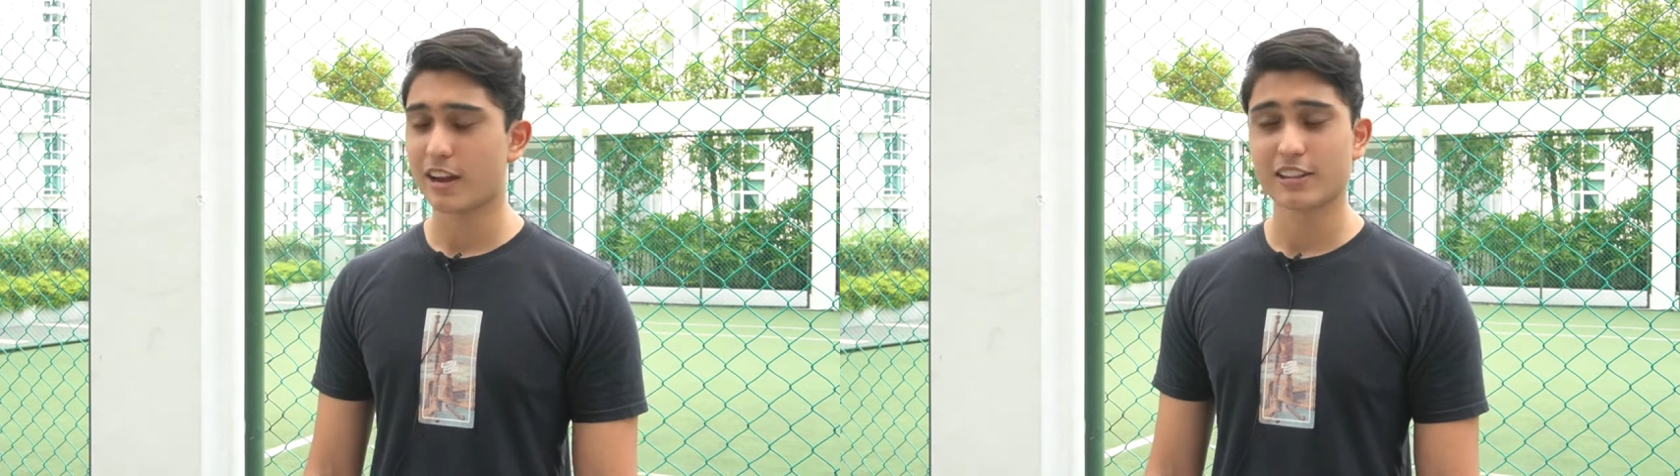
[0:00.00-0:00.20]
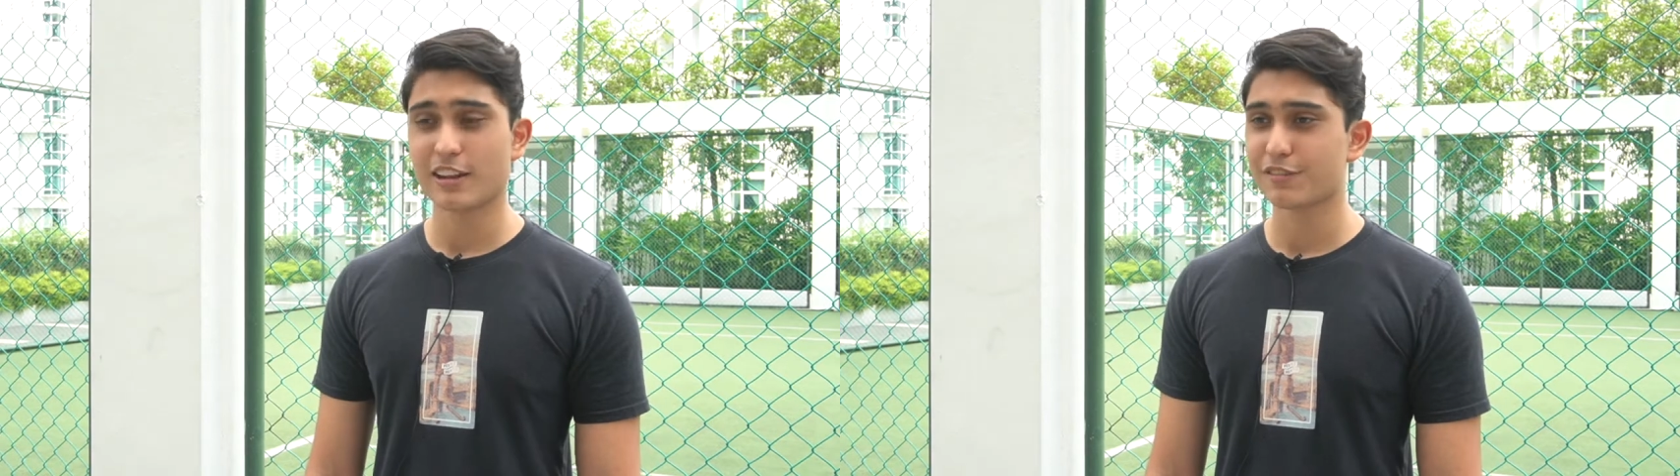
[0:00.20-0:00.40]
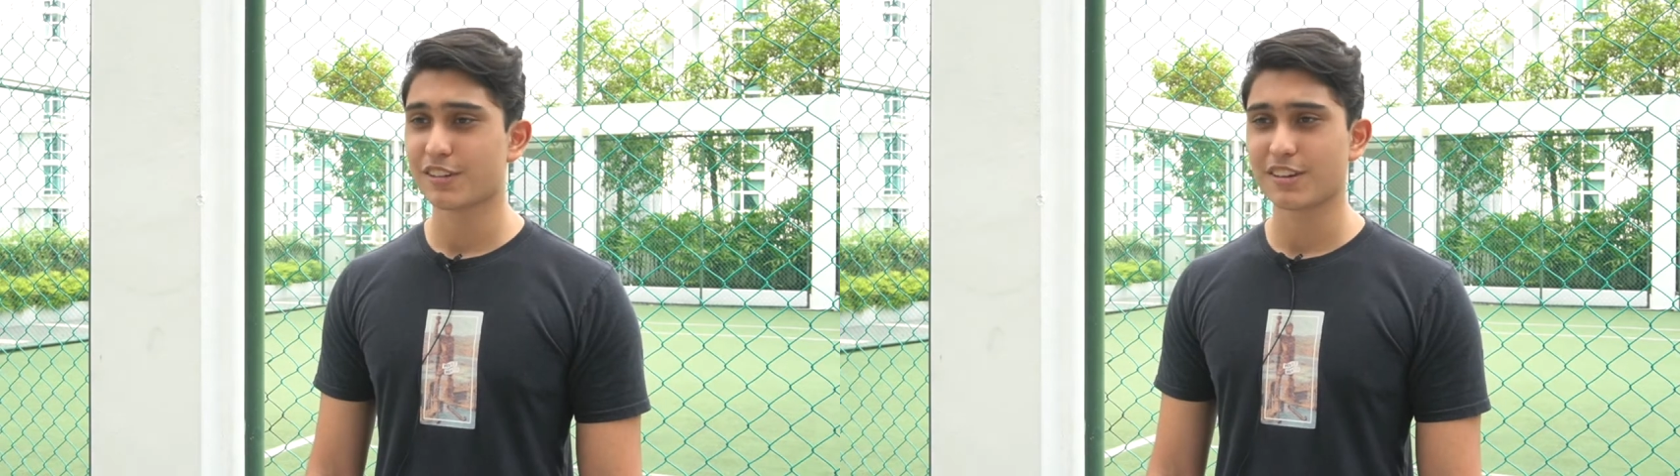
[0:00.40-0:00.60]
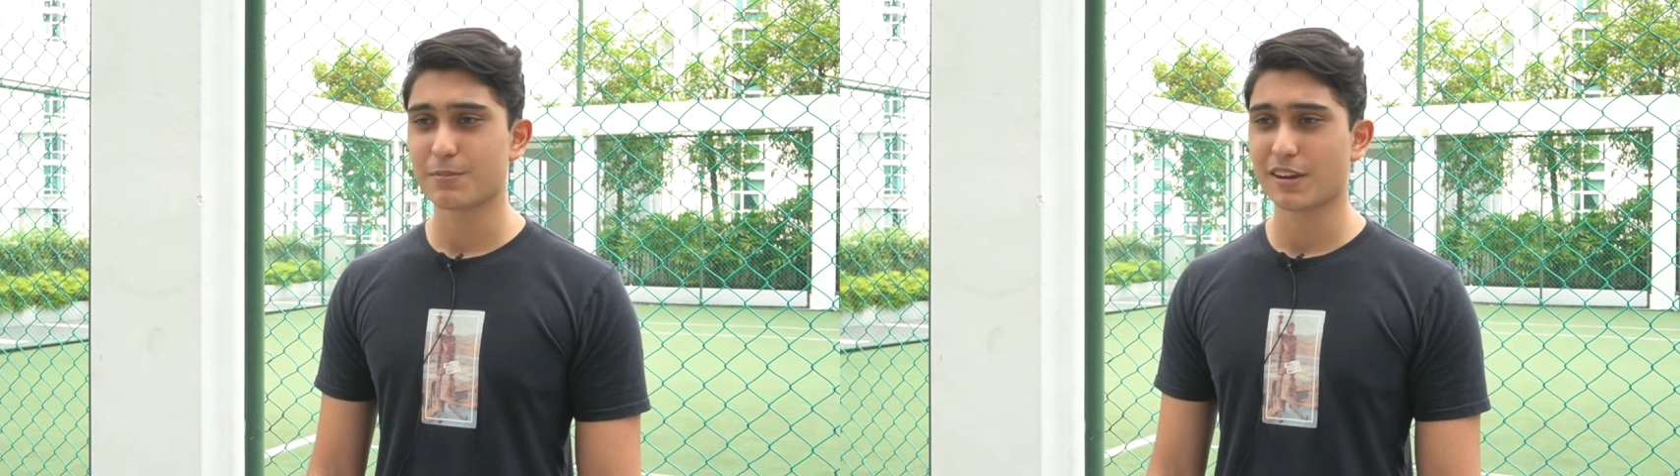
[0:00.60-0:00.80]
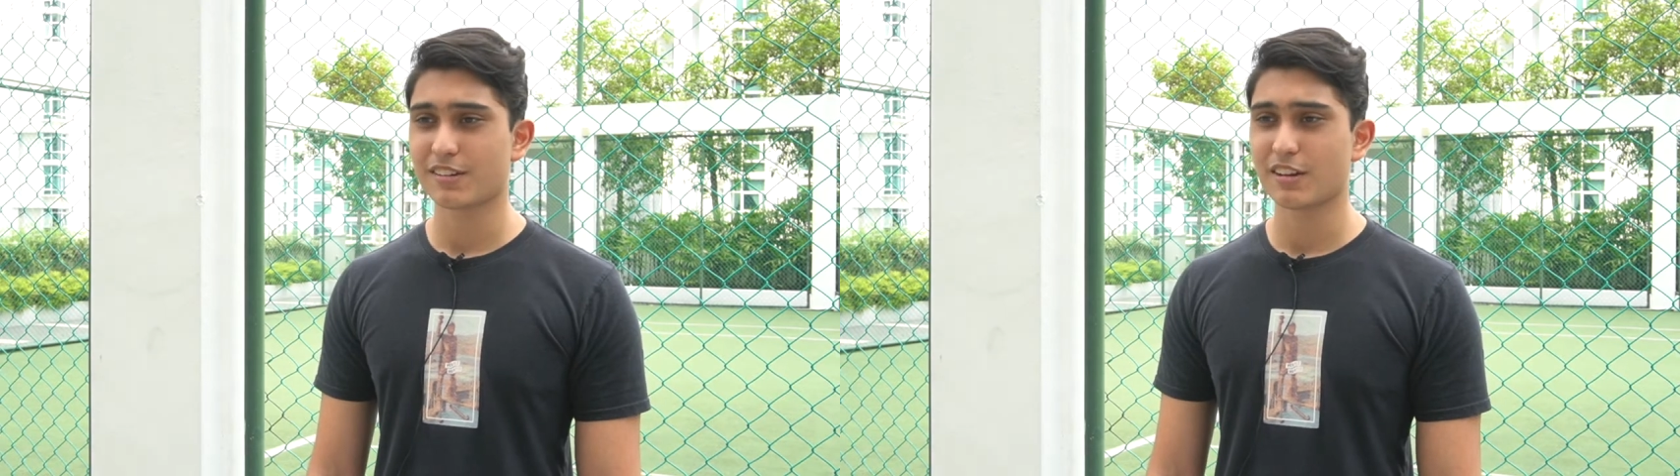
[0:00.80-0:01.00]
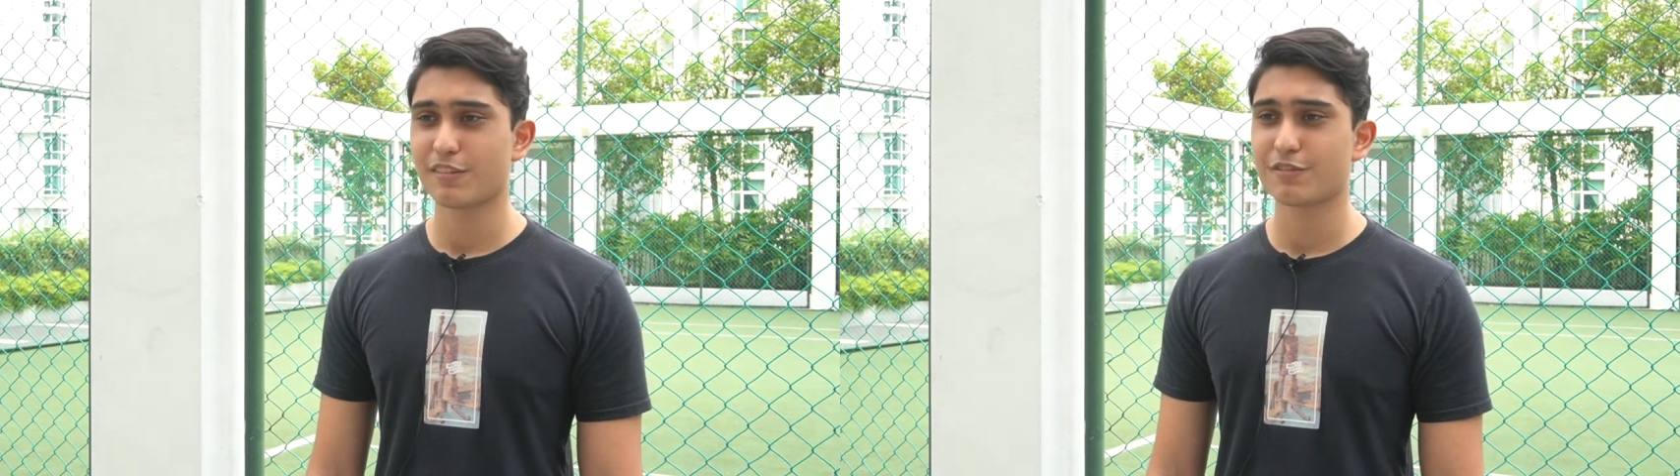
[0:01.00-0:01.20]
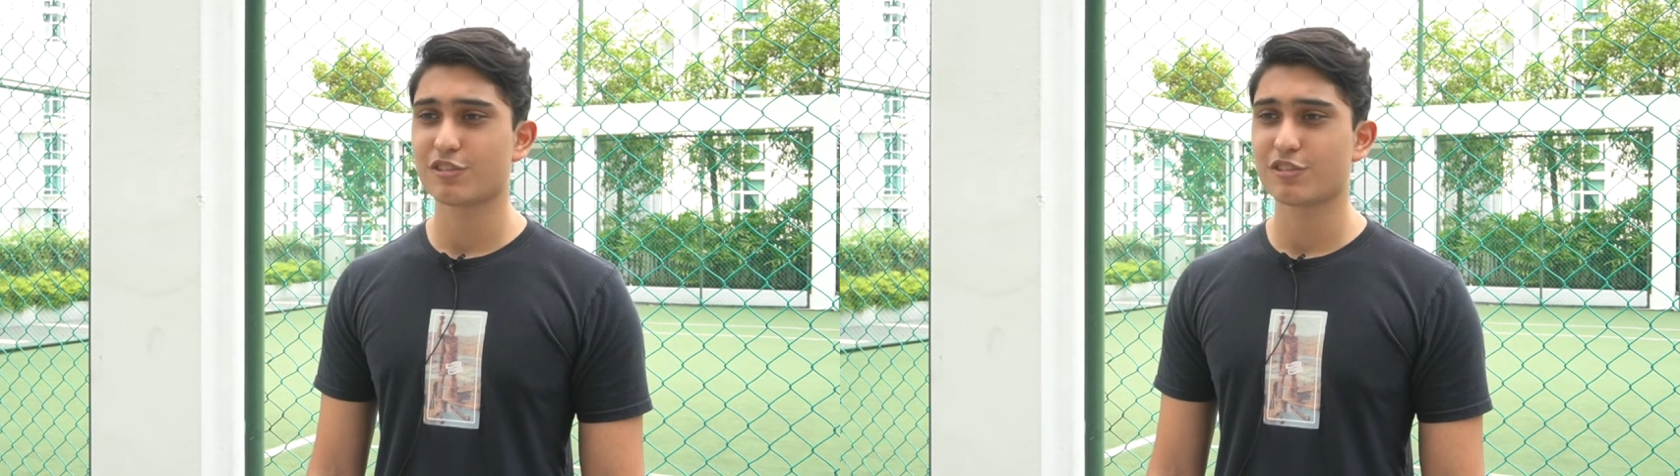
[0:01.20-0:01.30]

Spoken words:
I'd love to see myself